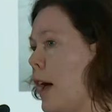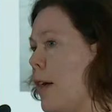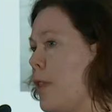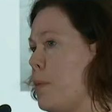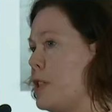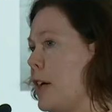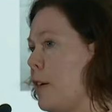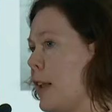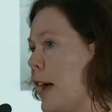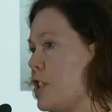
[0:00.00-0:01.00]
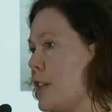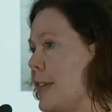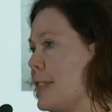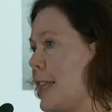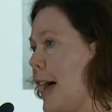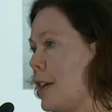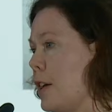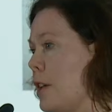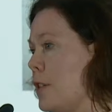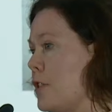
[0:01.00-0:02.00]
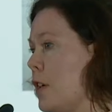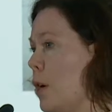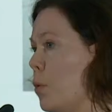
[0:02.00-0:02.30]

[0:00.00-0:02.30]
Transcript: and the material actually slackens,